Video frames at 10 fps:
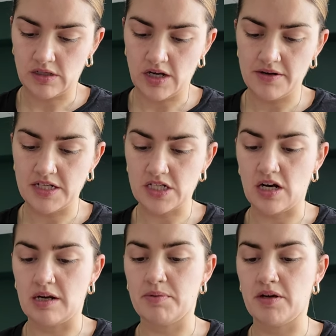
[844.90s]
I only
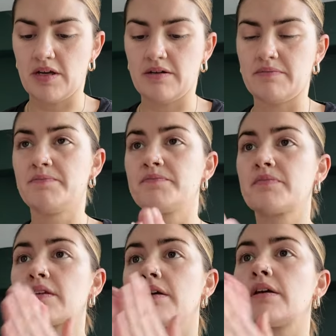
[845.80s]
started putting
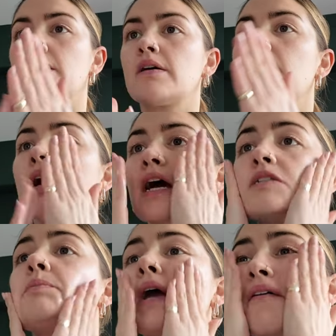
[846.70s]

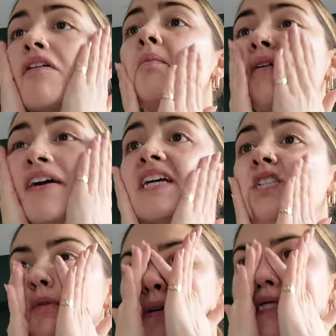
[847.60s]
SPF on my
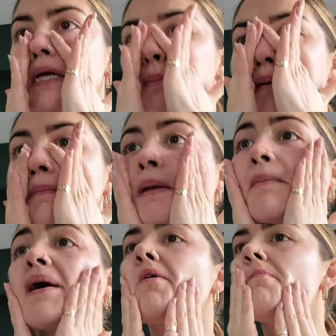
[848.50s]
face every day probably
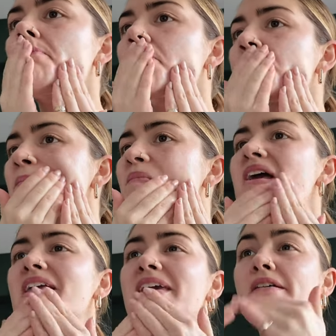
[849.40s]
about
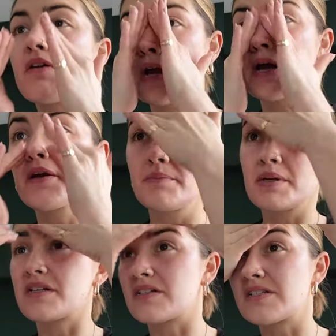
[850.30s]
a year ago,
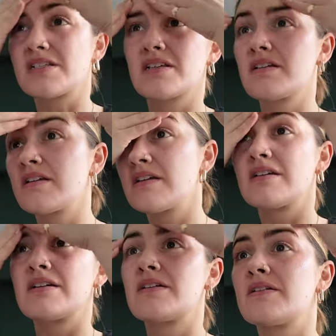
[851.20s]
because
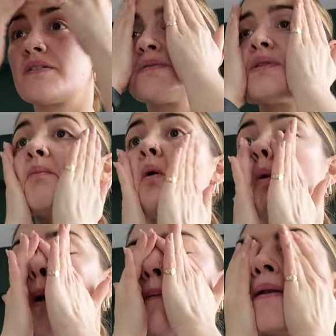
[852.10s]
the
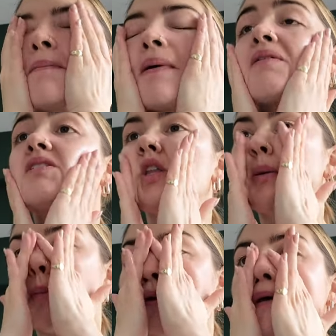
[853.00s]
more I read about it,
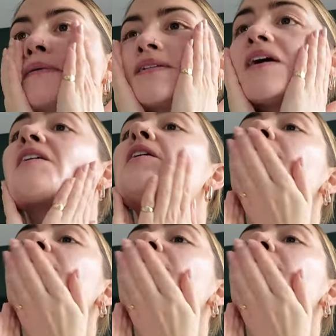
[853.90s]
the more I was like,